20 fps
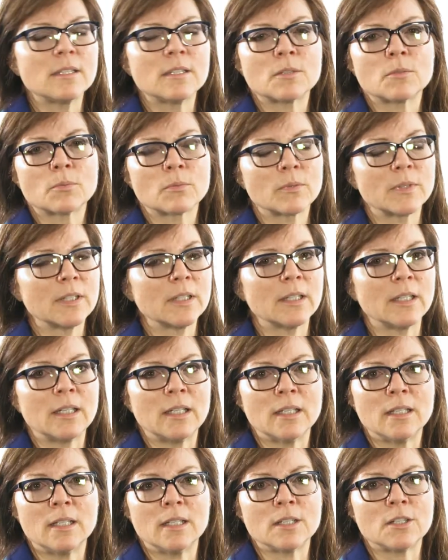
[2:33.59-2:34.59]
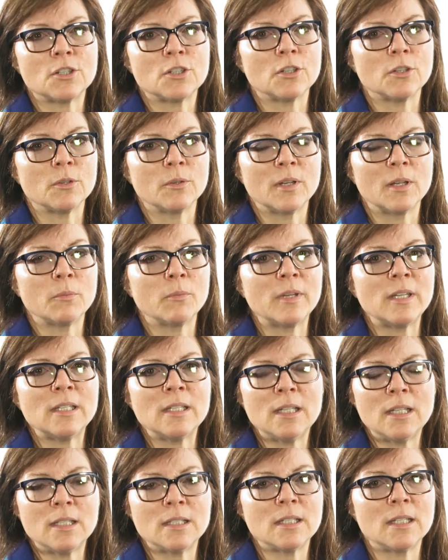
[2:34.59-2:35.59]
is really an issue and we
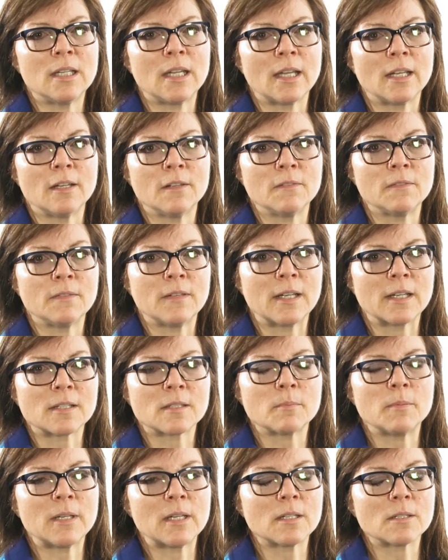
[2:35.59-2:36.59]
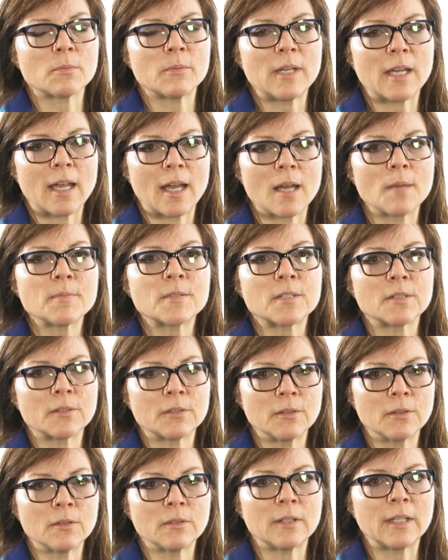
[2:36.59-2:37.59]
need to get it fixed because we
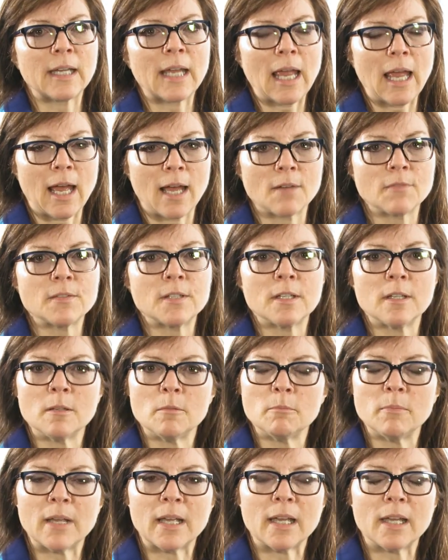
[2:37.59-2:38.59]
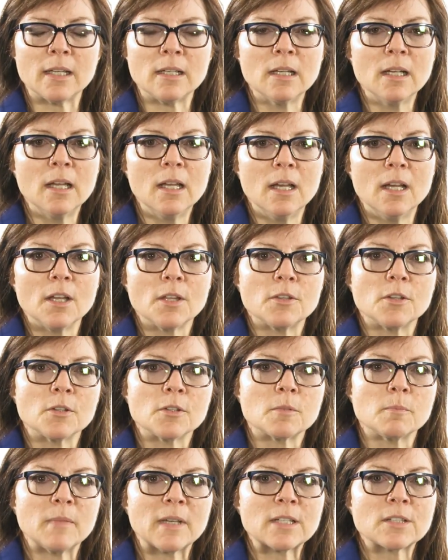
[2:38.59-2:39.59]
absolutely have to embed
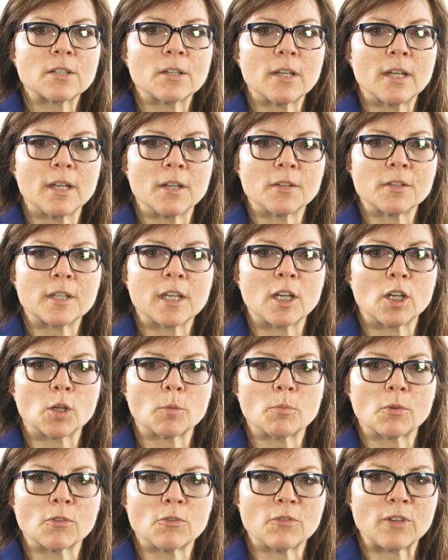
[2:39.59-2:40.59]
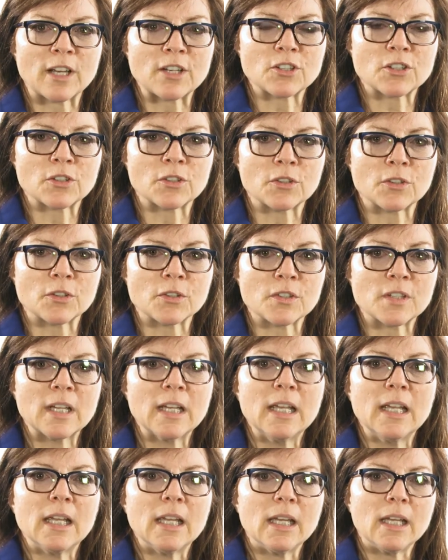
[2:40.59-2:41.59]
those mental health care professionals
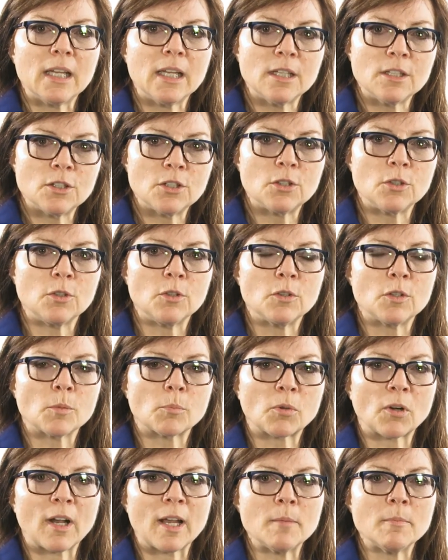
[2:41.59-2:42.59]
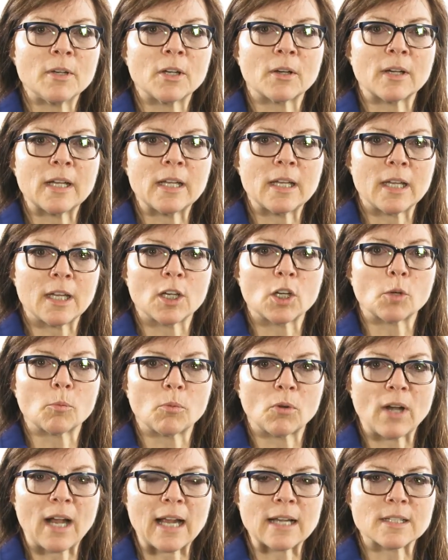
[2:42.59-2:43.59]
into the primary care
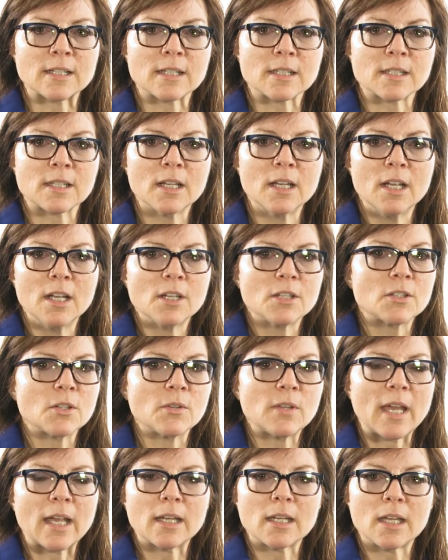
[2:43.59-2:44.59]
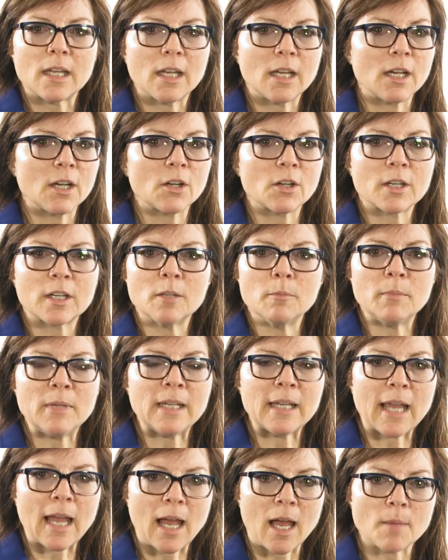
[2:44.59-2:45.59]
practice so that care can
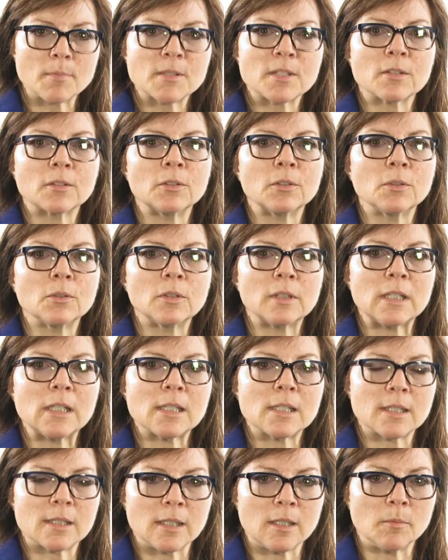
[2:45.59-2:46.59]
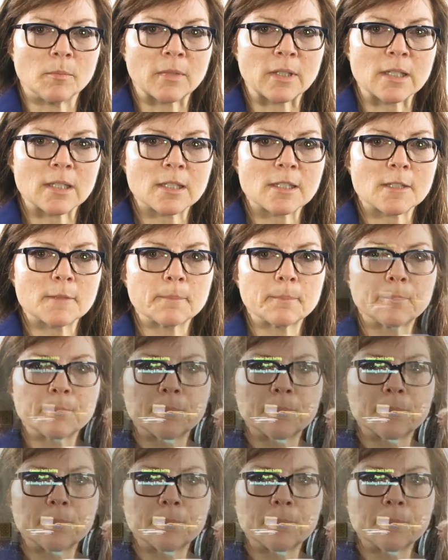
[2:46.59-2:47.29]
be absolutely seamless.